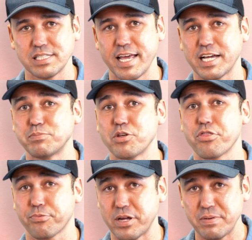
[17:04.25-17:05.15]
take up to
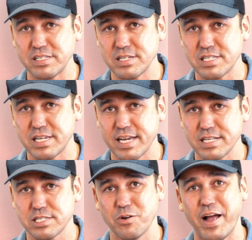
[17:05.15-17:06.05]
3 business days.
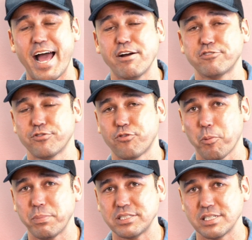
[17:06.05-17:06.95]
So after 4
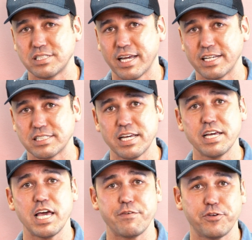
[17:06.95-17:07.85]
business days,
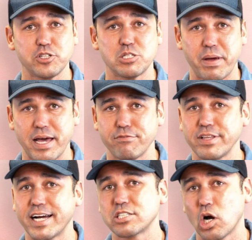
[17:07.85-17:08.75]
if your spam
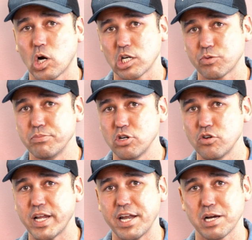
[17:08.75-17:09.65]
flags aren't
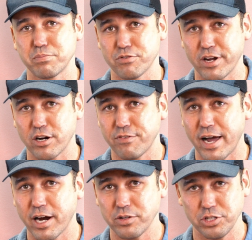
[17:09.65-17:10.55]
removed at number
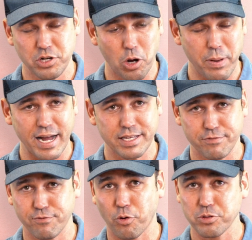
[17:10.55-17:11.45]
verifier, you go back the
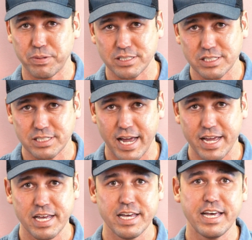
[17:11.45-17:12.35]
4th business day
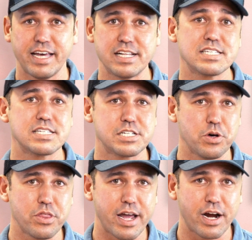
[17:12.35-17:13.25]
and it's still
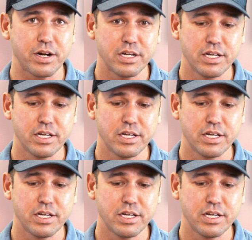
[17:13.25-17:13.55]
there,